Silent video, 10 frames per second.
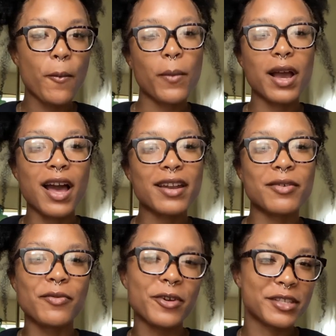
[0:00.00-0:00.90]
kind of
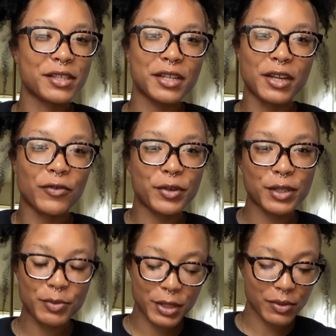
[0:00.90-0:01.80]
what's the
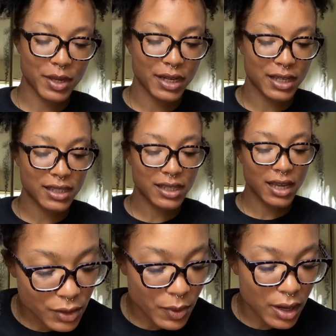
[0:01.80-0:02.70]
difference between us.
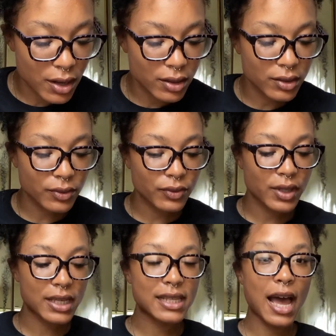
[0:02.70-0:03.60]
Twelve
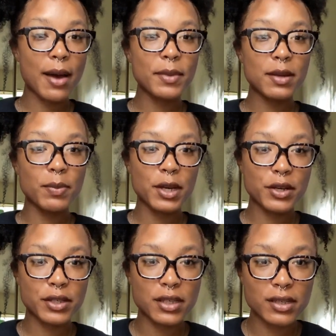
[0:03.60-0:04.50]
is how many
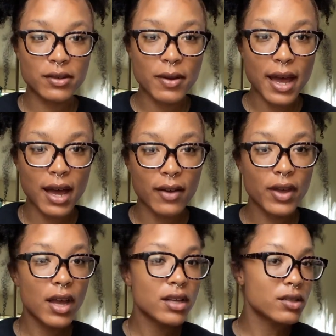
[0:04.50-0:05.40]
piercings do you have?
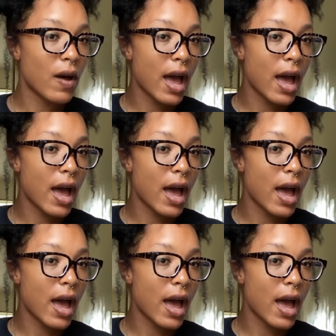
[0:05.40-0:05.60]
So I